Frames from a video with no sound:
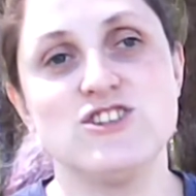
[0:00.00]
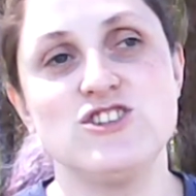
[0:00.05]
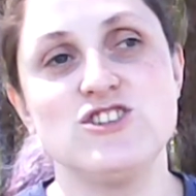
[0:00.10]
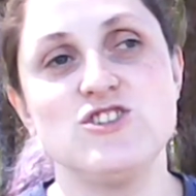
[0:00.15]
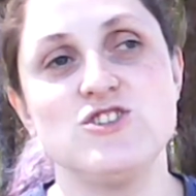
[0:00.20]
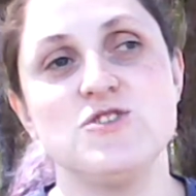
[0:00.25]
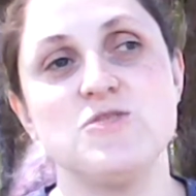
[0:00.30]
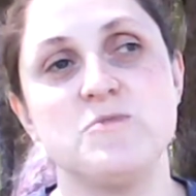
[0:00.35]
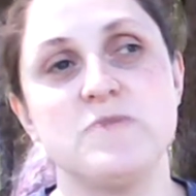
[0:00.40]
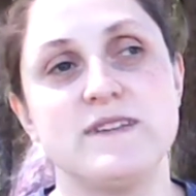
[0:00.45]

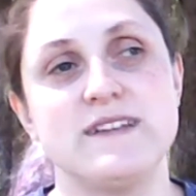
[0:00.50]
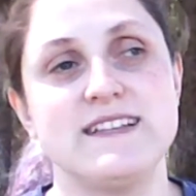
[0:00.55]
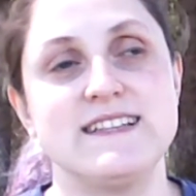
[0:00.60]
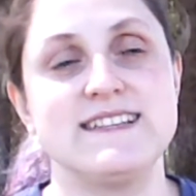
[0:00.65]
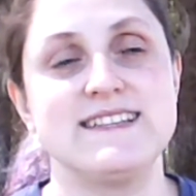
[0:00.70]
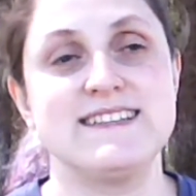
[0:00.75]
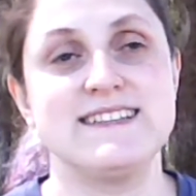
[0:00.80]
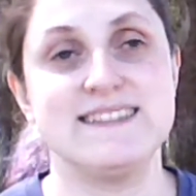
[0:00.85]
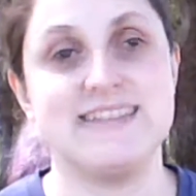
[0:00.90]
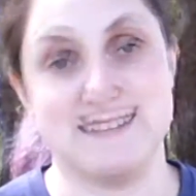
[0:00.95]
Stupid
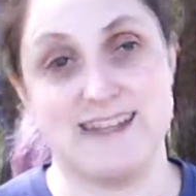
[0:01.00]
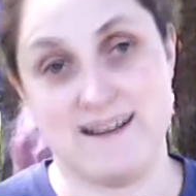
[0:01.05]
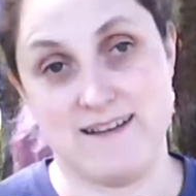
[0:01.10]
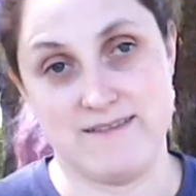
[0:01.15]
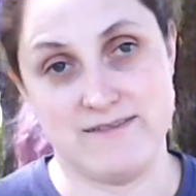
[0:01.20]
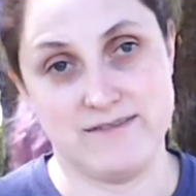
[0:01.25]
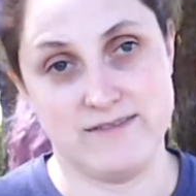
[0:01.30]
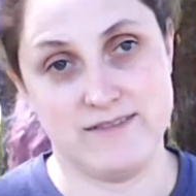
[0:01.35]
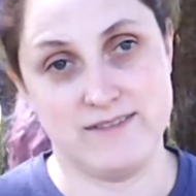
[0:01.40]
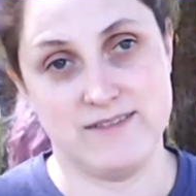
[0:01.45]
stuff.
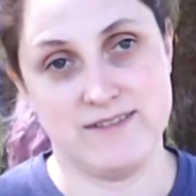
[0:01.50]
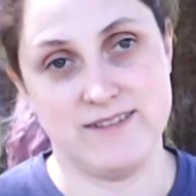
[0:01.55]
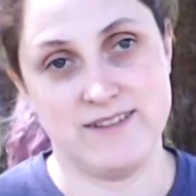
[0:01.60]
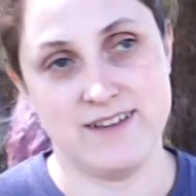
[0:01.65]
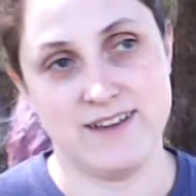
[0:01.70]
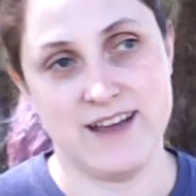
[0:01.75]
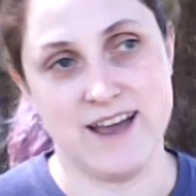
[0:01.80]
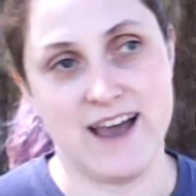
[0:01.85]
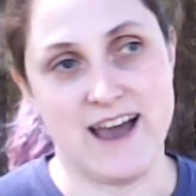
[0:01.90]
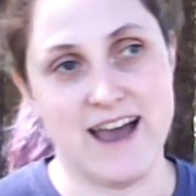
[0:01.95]

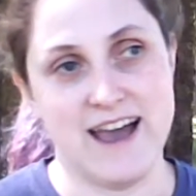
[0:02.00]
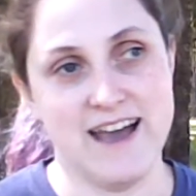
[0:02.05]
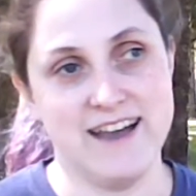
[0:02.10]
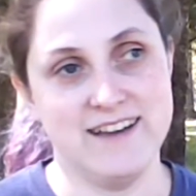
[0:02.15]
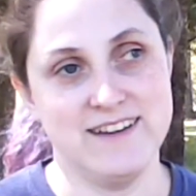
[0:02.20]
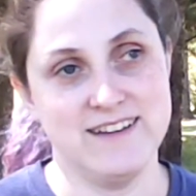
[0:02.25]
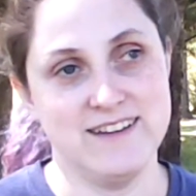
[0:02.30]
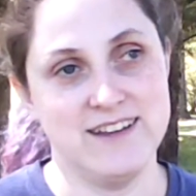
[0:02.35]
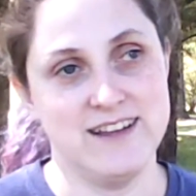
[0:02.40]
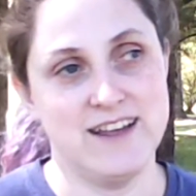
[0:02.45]
Uh,
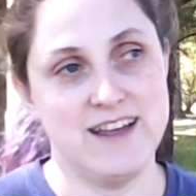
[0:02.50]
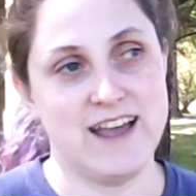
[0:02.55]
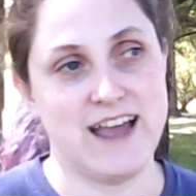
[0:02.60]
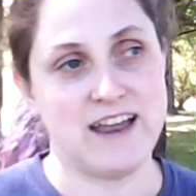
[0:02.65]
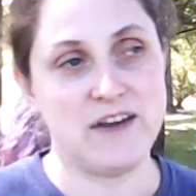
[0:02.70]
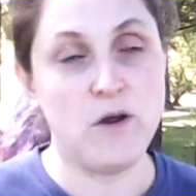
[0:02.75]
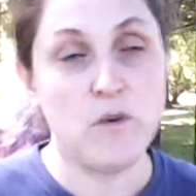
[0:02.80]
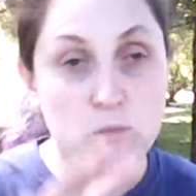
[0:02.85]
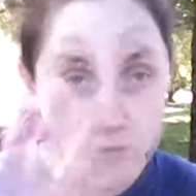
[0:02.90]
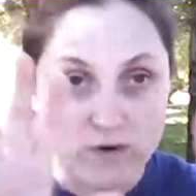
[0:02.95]

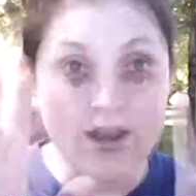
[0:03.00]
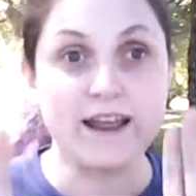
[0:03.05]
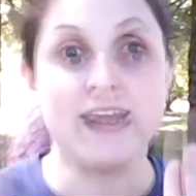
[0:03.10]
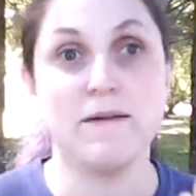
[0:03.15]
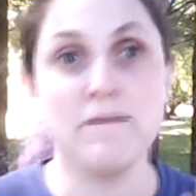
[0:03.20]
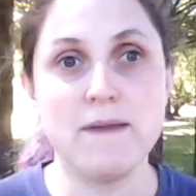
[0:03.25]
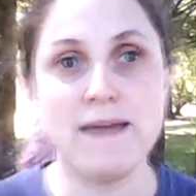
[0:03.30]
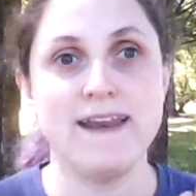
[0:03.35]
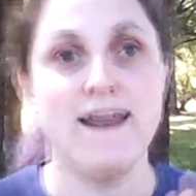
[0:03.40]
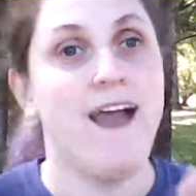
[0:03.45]
I don't
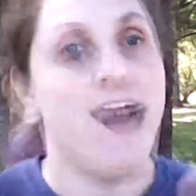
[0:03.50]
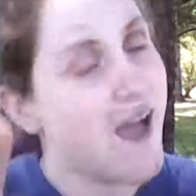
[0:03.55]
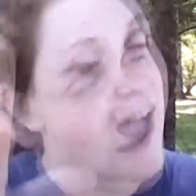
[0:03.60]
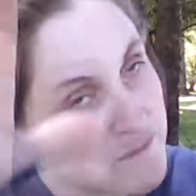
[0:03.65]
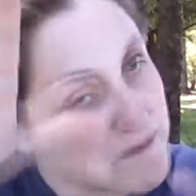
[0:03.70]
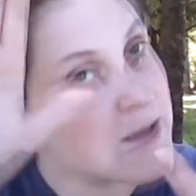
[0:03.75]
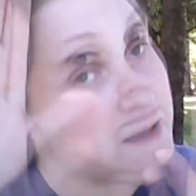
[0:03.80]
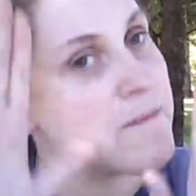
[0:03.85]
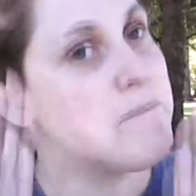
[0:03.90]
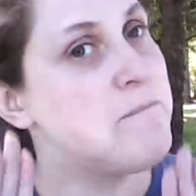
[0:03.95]
recommend.
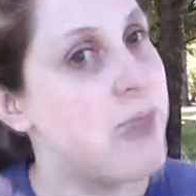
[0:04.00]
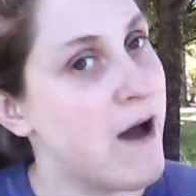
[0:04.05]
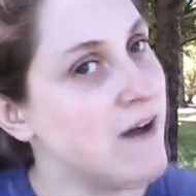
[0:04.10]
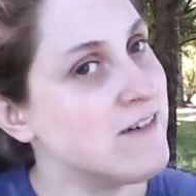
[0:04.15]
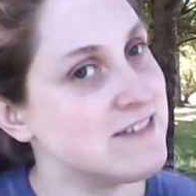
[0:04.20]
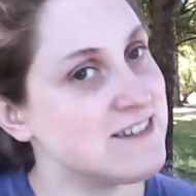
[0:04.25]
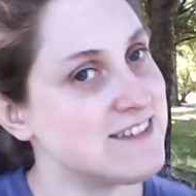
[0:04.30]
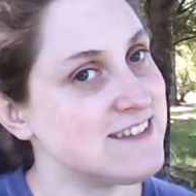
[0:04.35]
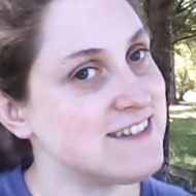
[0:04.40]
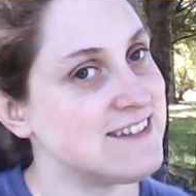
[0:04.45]
I'm not
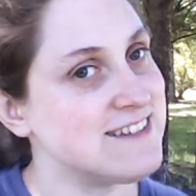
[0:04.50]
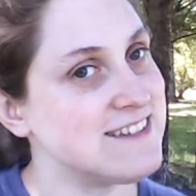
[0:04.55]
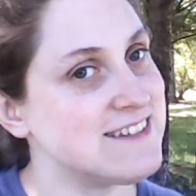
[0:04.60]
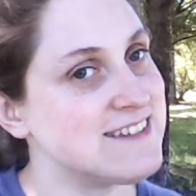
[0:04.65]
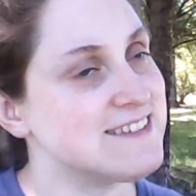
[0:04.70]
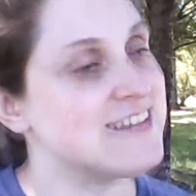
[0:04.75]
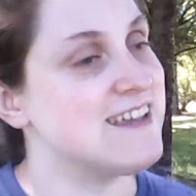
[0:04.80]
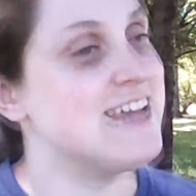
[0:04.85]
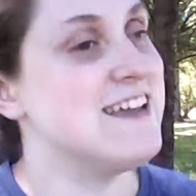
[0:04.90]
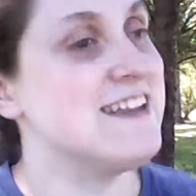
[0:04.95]
posting this
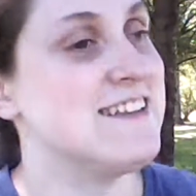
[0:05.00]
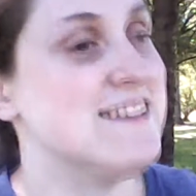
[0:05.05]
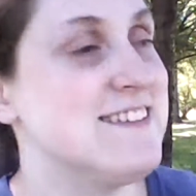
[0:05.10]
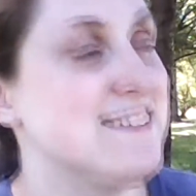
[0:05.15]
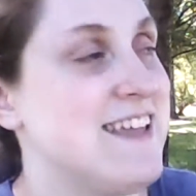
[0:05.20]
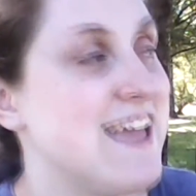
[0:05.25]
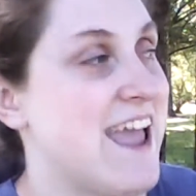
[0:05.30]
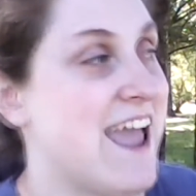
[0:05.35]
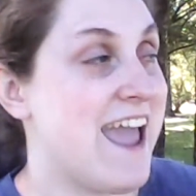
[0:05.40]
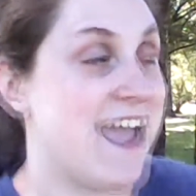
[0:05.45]
to
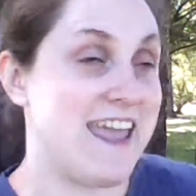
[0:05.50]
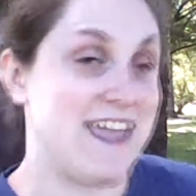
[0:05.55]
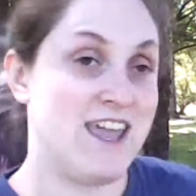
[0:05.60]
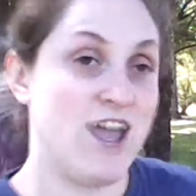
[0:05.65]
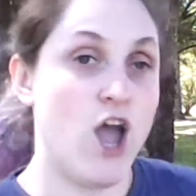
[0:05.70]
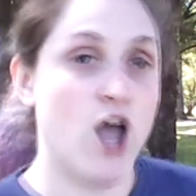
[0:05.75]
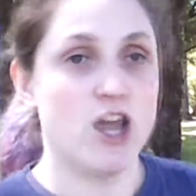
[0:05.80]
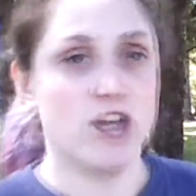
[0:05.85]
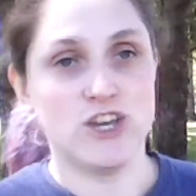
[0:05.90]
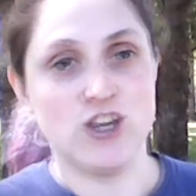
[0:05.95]
say, hey,
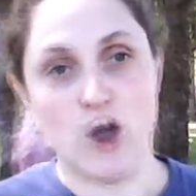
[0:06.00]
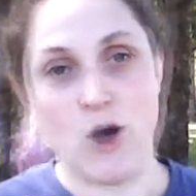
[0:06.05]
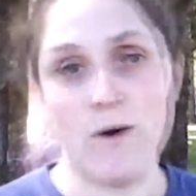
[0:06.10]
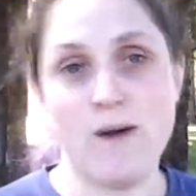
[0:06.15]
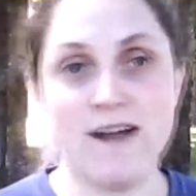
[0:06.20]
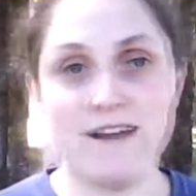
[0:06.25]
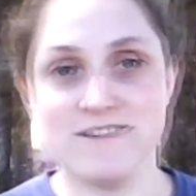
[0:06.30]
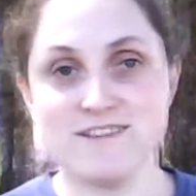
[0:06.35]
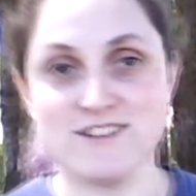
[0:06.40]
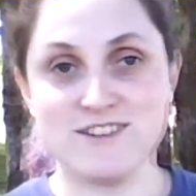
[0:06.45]
go
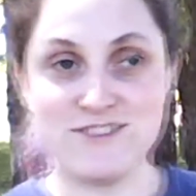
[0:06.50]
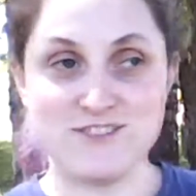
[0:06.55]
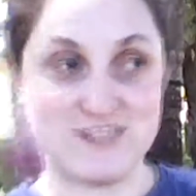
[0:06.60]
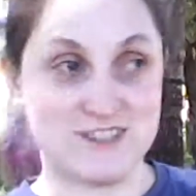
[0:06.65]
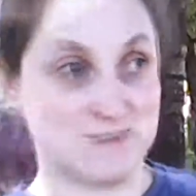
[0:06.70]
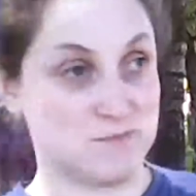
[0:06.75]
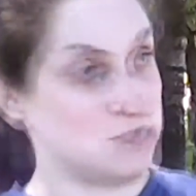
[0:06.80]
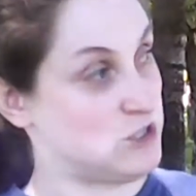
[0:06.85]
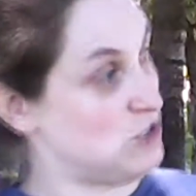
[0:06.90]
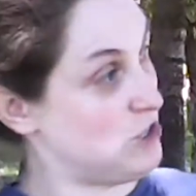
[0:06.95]
out and do
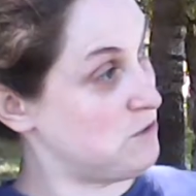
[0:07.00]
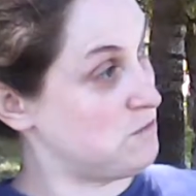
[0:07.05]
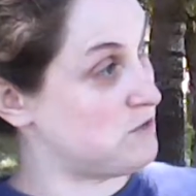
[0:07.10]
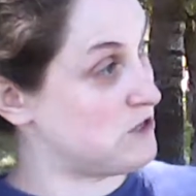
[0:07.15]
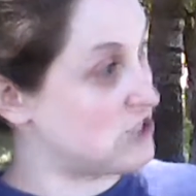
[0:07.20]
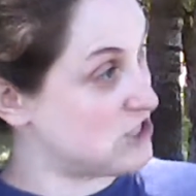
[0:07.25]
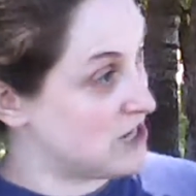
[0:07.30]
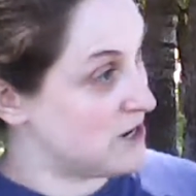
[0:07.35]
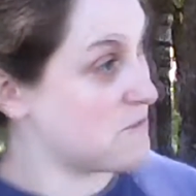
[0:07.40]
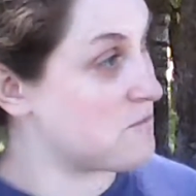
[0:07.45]
some stupid
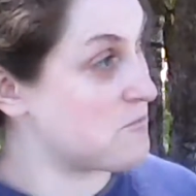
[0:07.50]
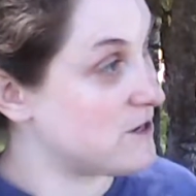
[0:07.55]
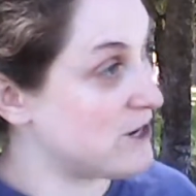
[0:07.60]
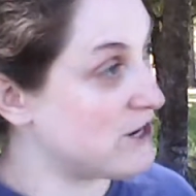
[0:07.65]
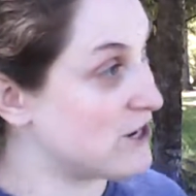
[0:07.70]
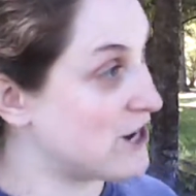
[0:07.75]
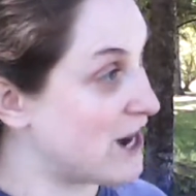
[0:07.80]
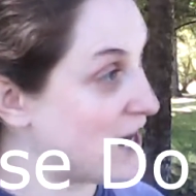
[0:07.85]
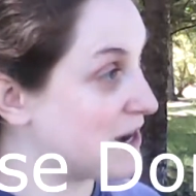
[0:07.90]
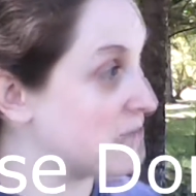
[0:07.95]
shit when
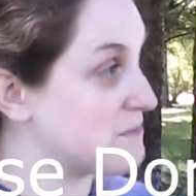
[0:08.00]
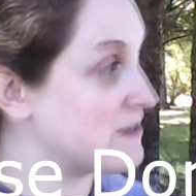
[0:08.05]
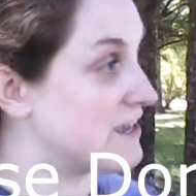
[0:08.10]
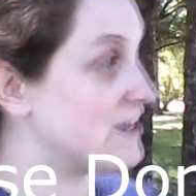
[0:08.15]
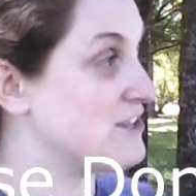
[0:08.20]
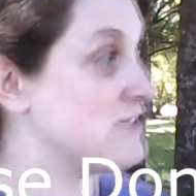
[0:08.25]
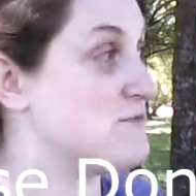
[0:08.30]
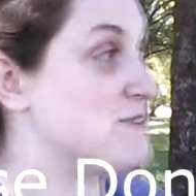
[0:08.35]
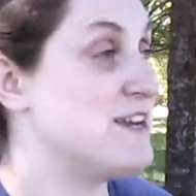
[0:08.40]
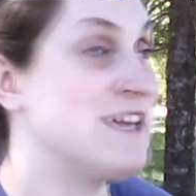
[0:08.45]
you're young
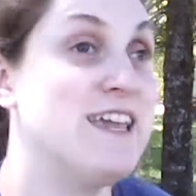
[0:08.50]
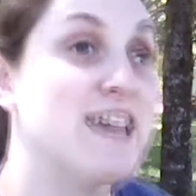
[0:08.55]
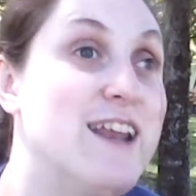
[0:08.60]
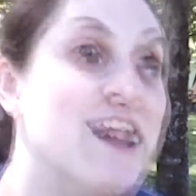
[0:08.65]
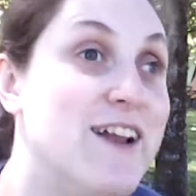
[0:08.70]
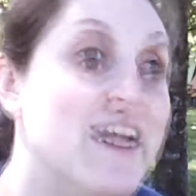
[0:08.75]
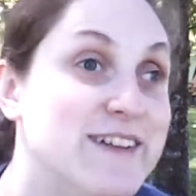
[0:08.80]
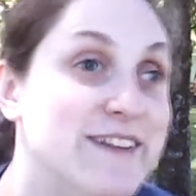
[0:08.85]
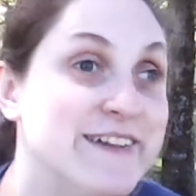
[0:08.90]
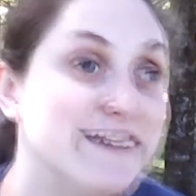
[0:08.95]
because when you get
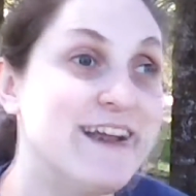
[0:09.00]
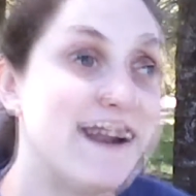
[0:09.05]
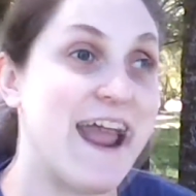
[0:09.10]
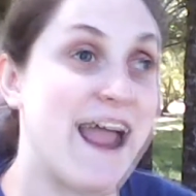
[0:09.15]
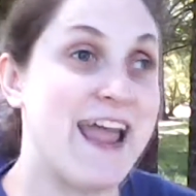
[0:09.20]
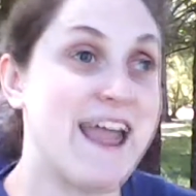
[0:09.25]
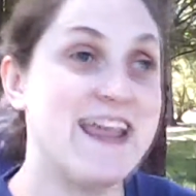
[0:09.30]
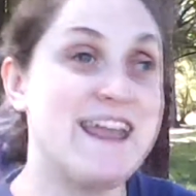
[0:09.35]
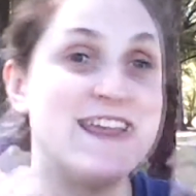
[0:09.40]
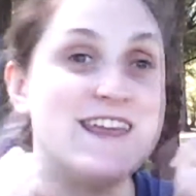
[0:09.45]
older,
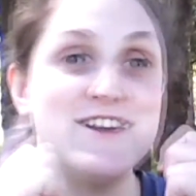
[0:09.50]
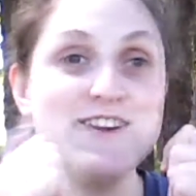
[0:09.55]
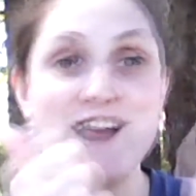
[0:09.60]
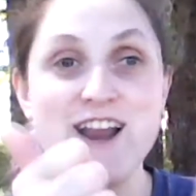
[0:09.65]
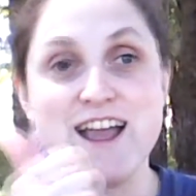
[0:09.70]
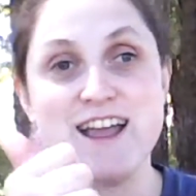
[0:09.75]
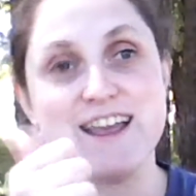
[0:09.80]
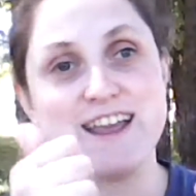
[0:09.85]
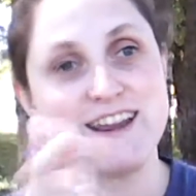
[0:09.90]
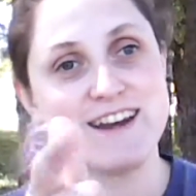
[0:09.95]
hey, you're
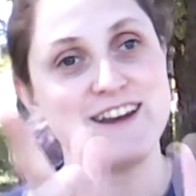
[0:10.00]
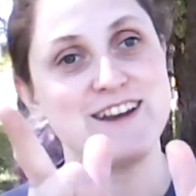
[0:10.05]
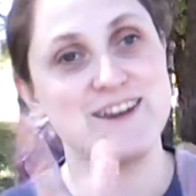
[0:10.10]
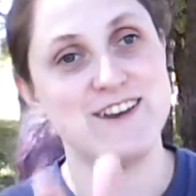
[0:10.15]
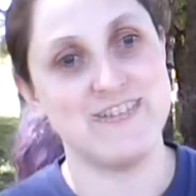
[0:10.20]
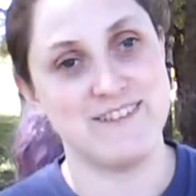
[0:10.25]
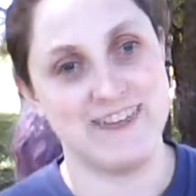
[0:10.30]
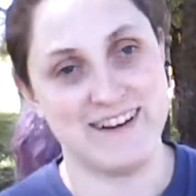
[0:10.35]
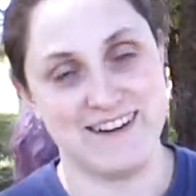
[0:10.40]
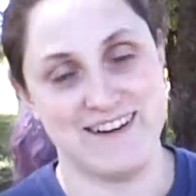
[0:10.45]
not gonna
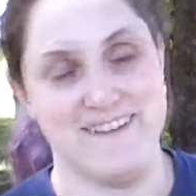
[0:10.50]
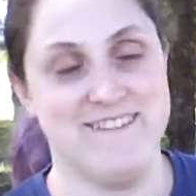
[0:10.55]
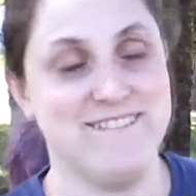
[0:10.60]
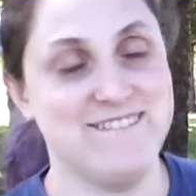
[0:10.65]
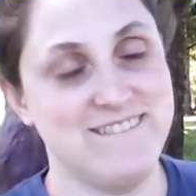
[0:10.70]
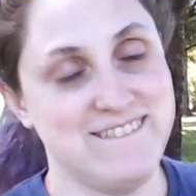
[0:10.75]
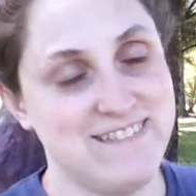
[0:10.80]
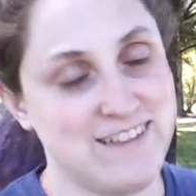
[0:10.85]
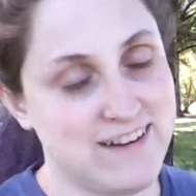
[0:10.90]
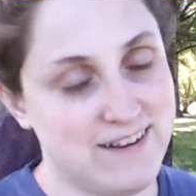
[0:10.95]
do it. No,
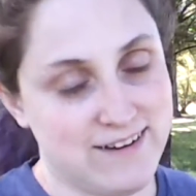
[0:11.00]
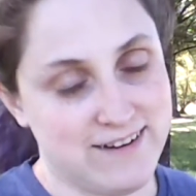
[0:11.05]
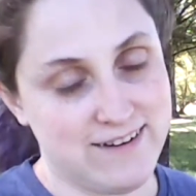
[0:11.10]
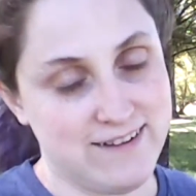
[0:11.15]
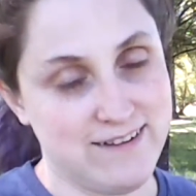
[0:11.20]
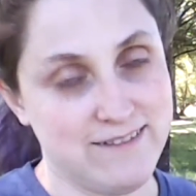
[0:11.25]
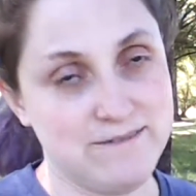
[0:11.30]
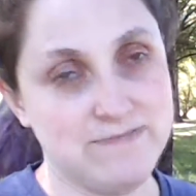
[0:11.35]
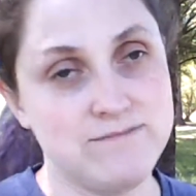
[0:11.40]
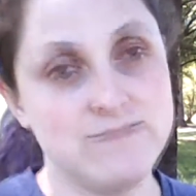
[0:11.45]
no, no, no, no.